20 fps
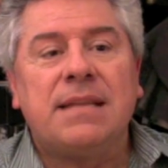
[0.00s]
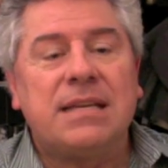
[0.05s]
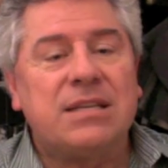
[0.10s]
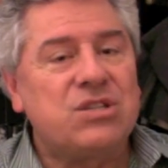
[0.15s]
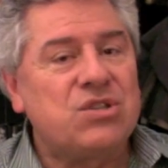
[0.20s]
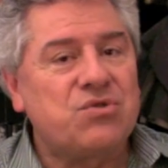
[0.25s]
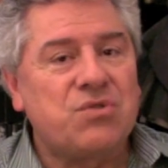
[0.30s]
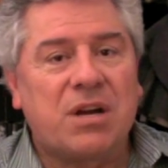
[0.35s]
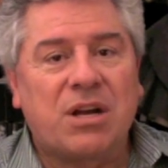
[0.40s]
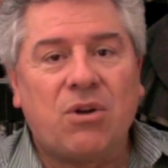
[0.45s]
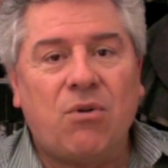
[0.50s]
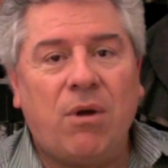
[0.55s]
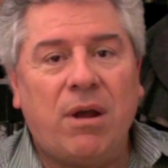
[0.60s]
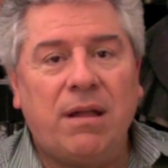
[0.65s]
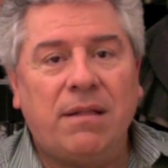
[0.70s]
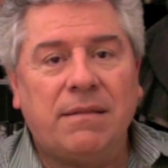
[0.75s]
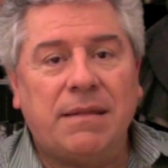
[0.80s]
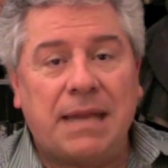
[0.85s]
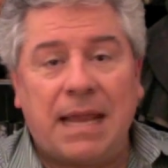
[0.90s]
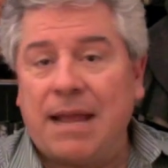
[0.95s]
they struck
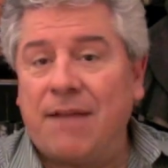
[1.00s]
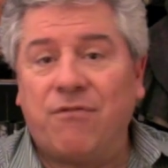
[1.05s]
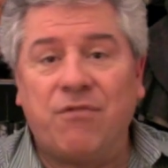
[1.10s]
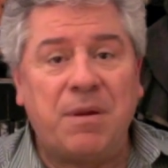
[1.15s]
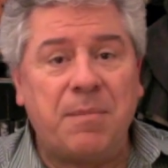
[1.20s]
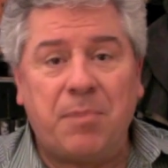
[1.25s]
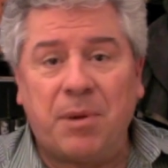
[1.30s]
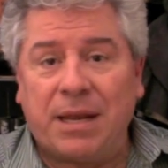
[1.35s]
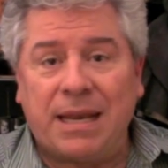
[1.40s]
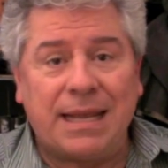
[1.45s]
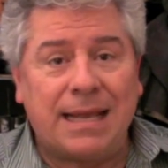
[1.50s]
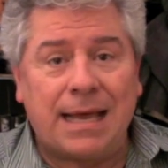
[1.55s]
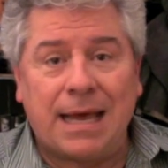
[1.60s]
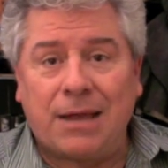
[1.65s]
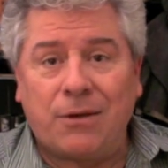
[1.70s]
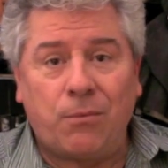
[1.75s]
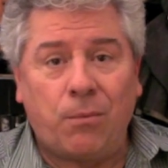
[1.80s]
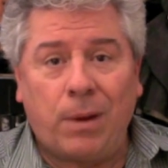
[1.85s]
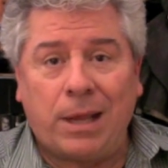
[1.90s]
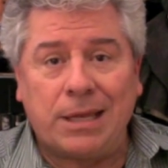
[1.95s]
oil and everybody
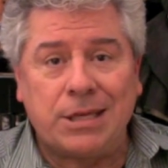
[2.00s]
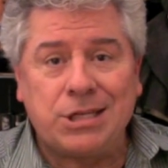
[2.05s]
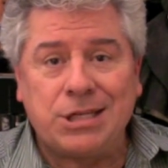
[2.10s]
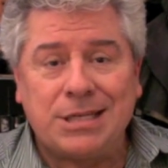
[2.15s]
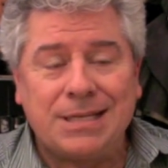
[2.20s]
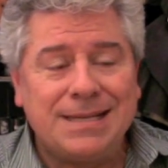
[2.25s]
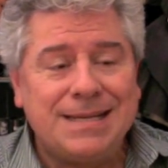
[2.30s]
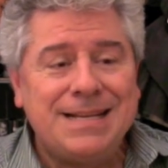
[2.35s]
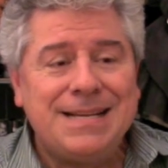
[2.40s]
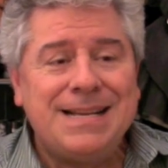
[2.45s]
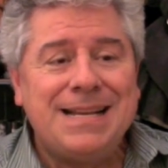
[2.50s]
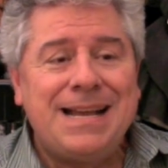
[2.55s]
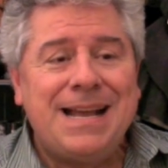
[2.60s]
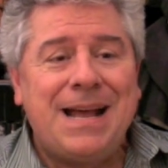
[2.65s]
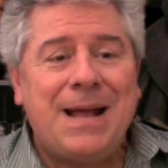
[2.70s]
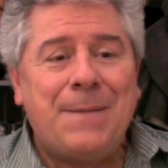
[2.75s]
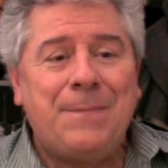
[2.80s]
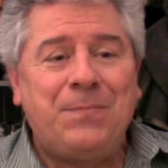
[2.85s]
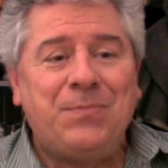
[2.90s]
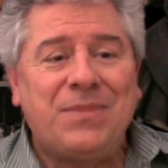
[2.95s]
got rich
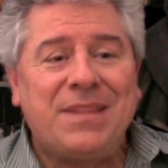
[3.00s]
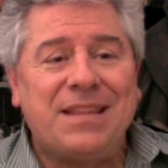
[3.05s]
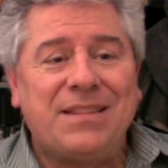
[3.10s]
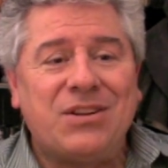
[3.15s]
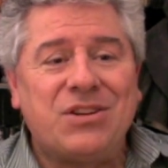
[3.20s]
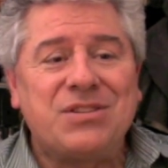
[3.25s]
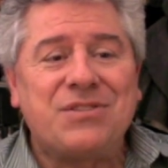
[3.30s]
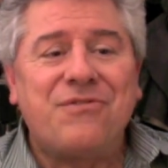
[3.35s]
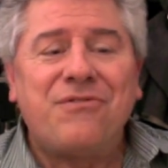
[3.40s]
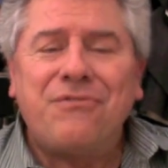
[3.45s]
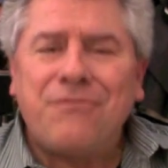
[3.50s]
there's a